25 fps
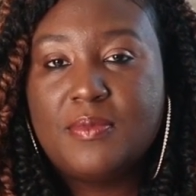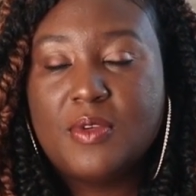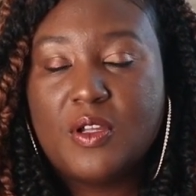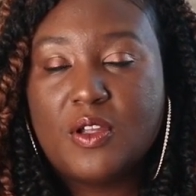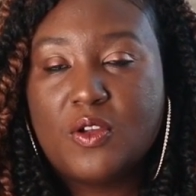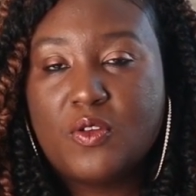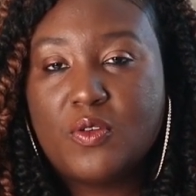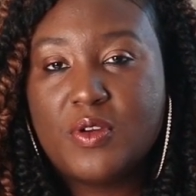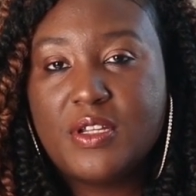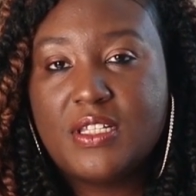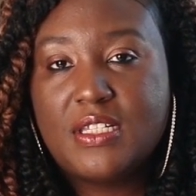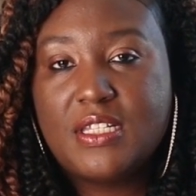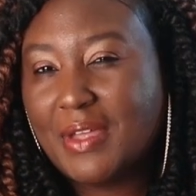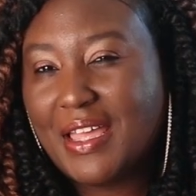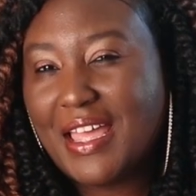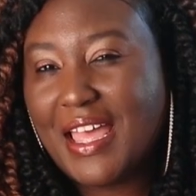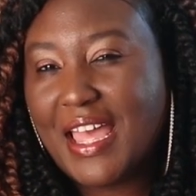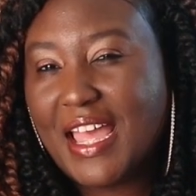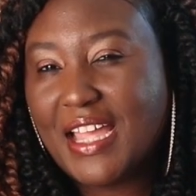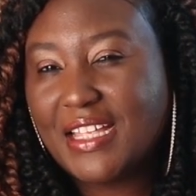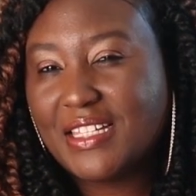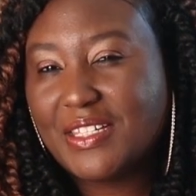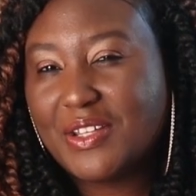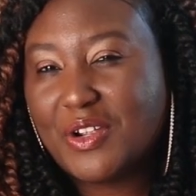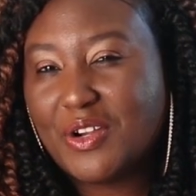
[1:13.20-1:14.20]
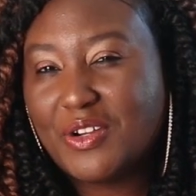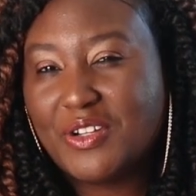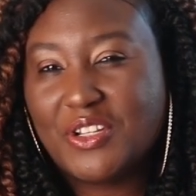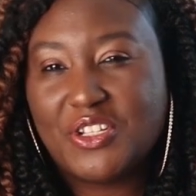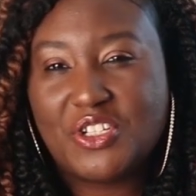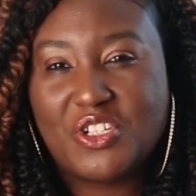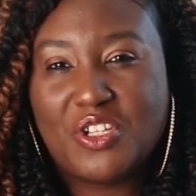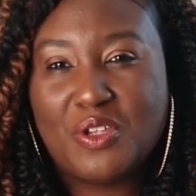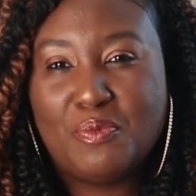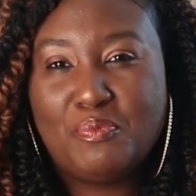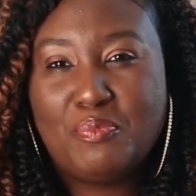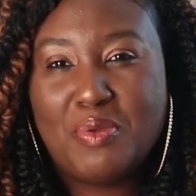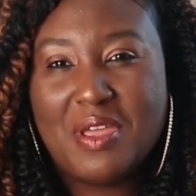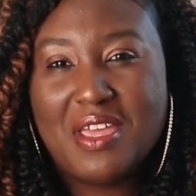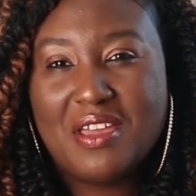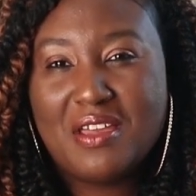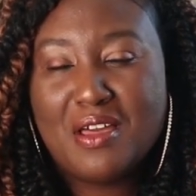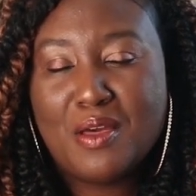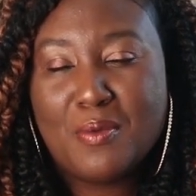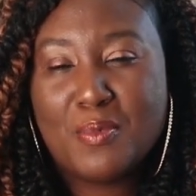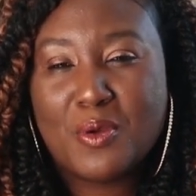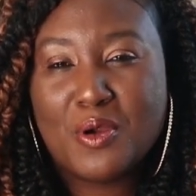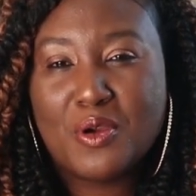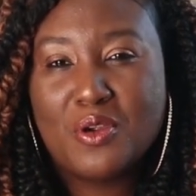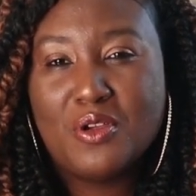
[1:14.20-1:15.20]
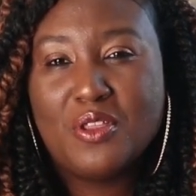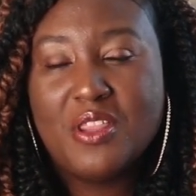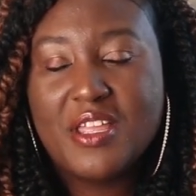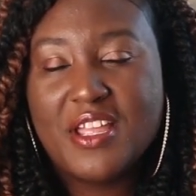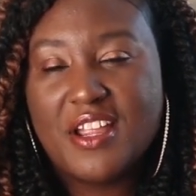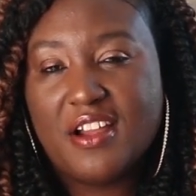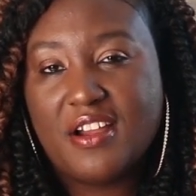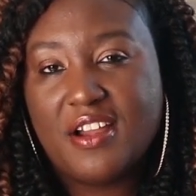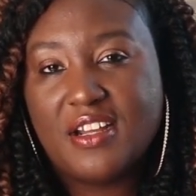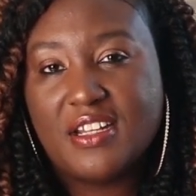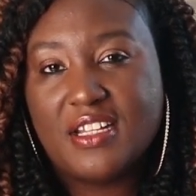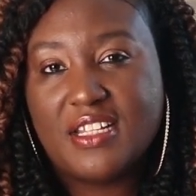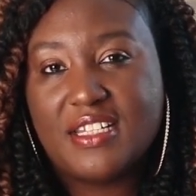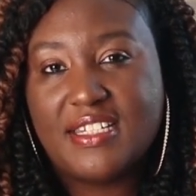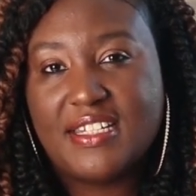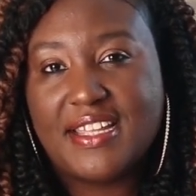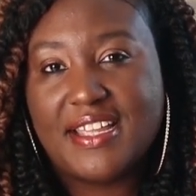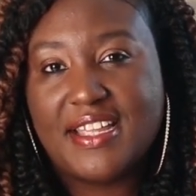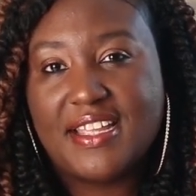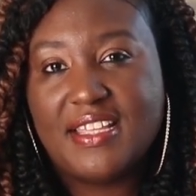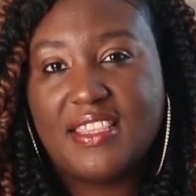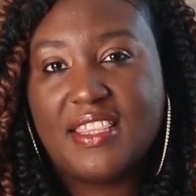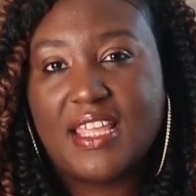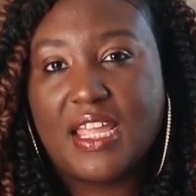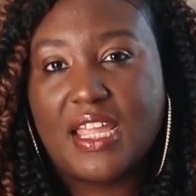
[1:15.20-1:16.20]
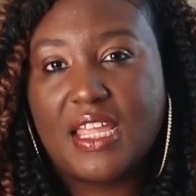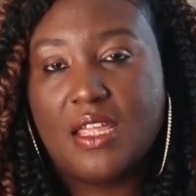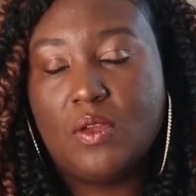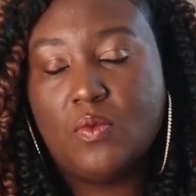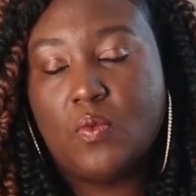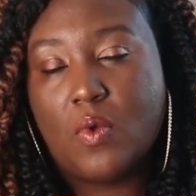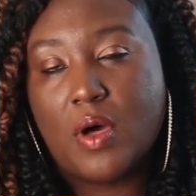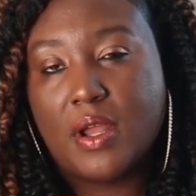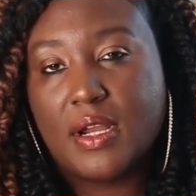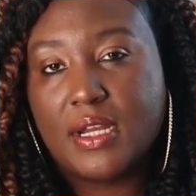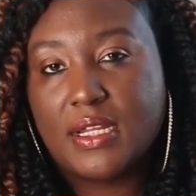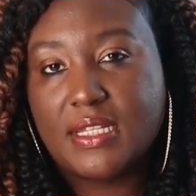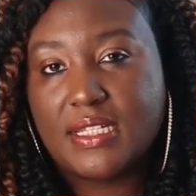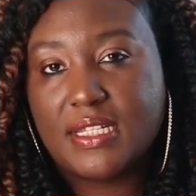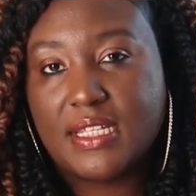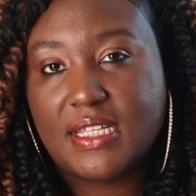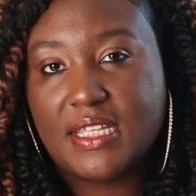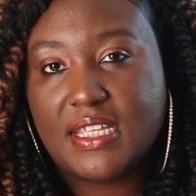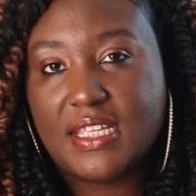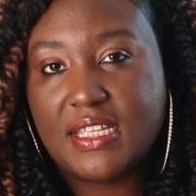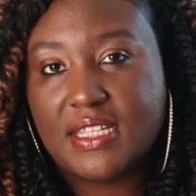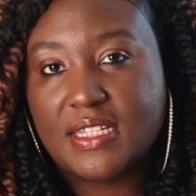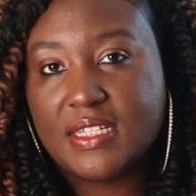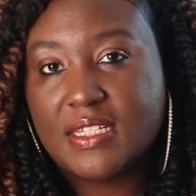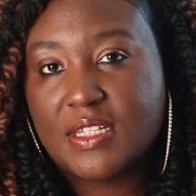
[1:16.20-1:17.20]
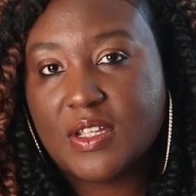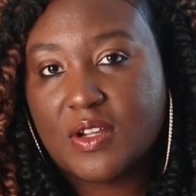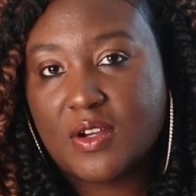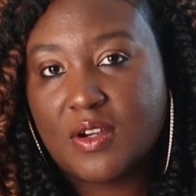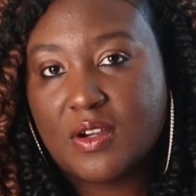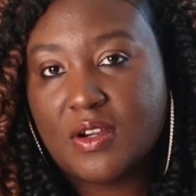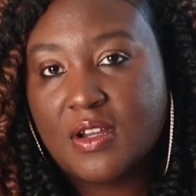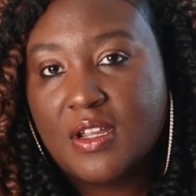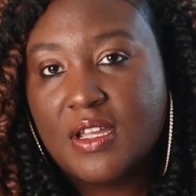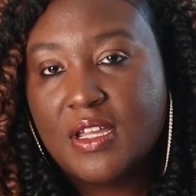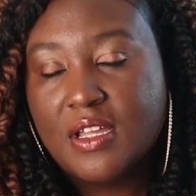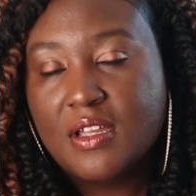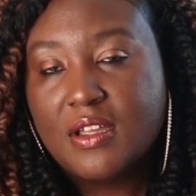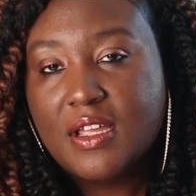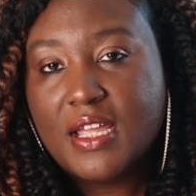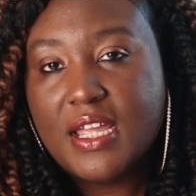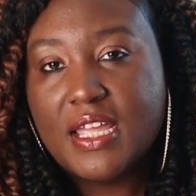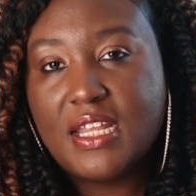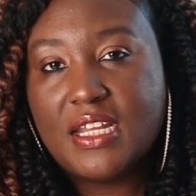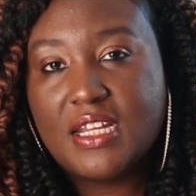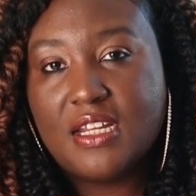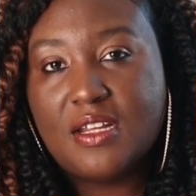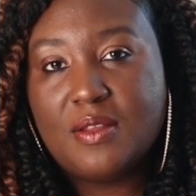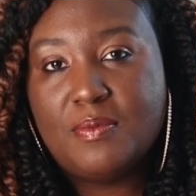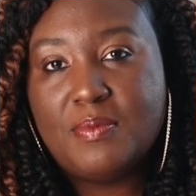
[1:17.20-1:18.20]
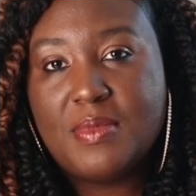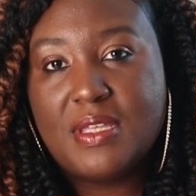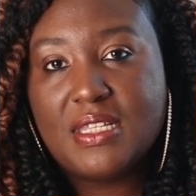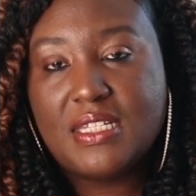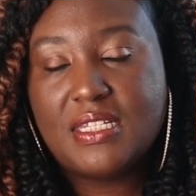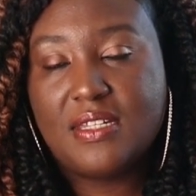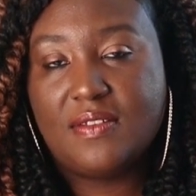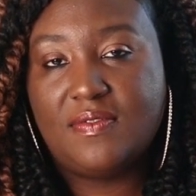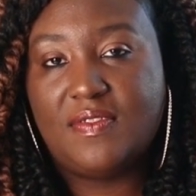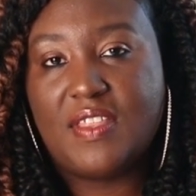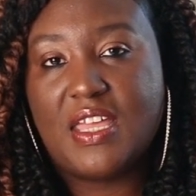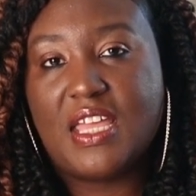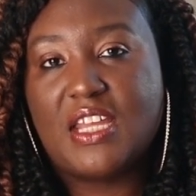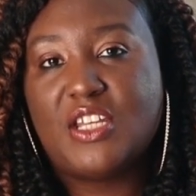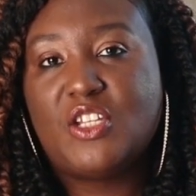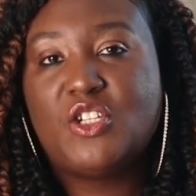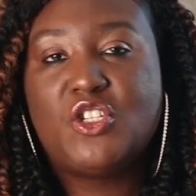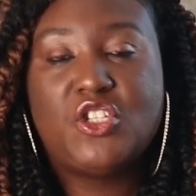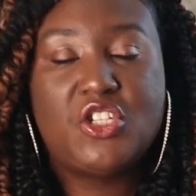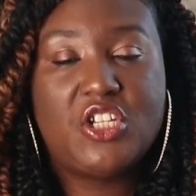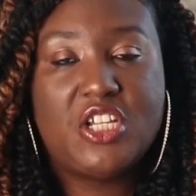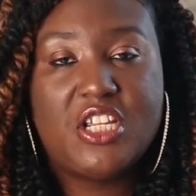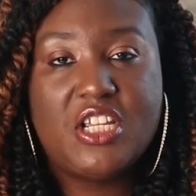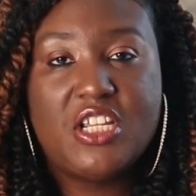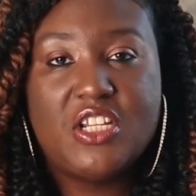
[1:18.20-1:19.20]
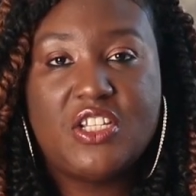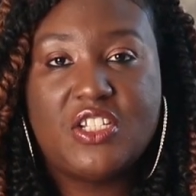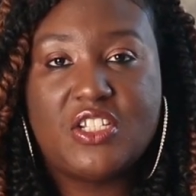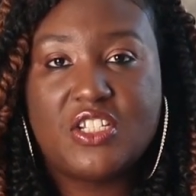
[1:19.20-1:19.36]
Chris asks her, did she pick up earlier in the day that he wanted to kiss her? And in the midst of that, she